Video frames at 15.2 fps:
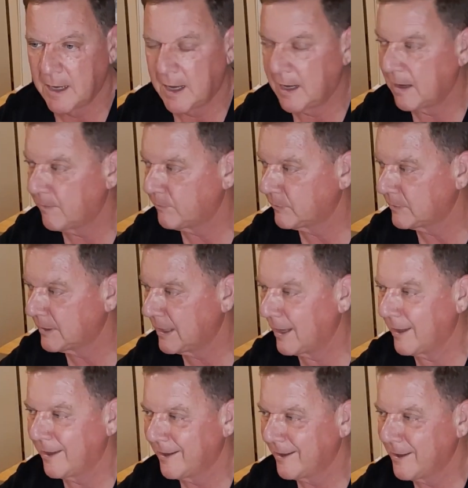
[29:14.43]
Um, the,
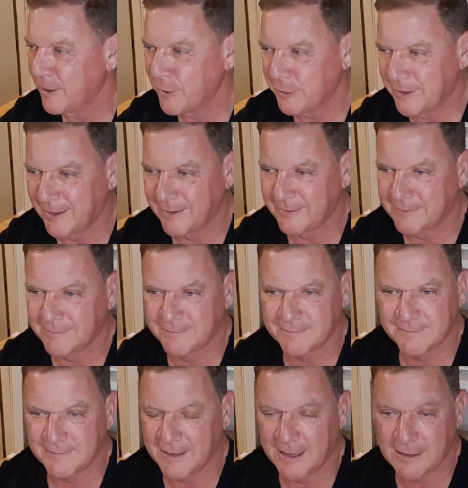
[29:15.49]
the,
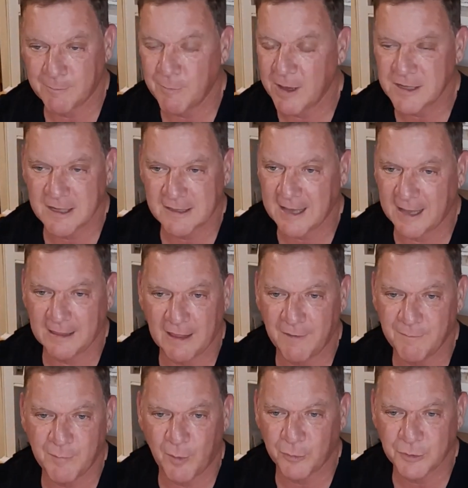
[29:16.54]
as much as I
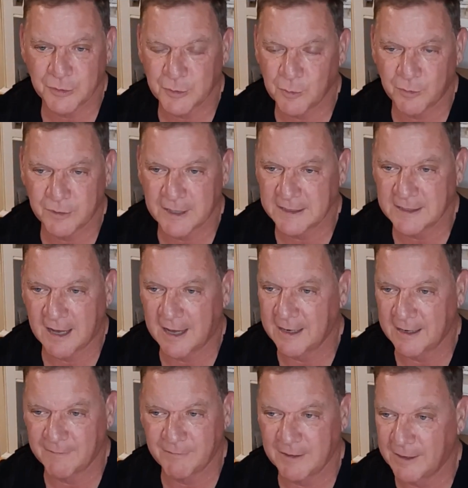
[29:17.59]
love both the schools I
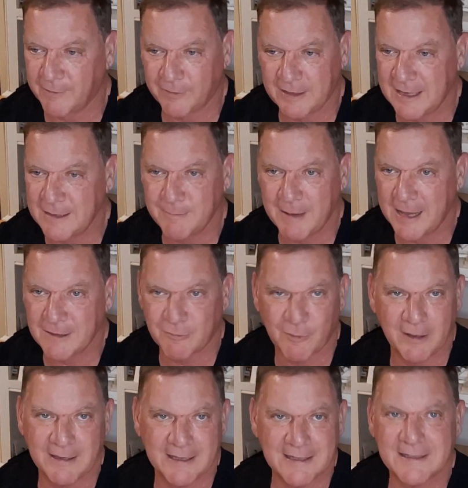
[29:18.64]
taught at, you know, the inmates
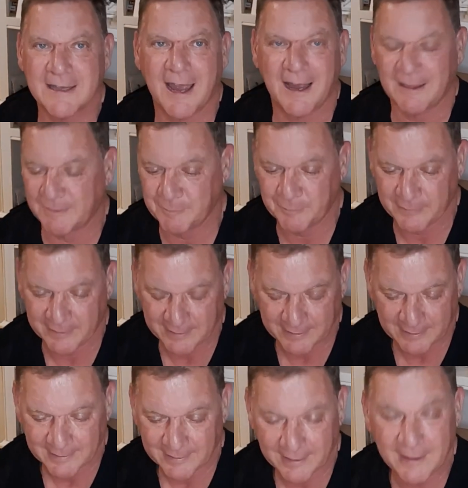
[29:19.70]
run the asylum,
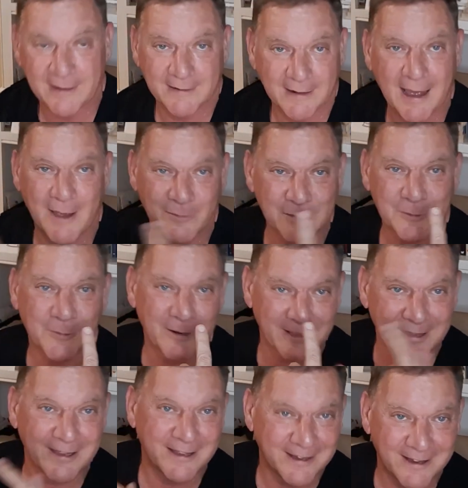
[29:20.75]
and I was one
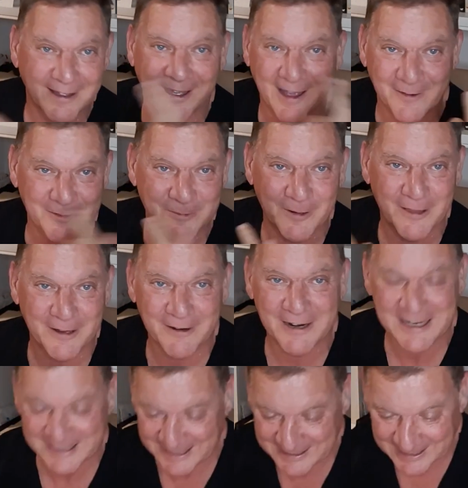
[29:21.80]
of the I was one of the
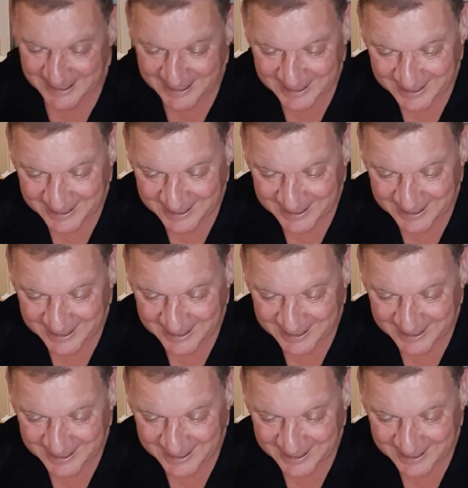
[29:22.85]
crazies.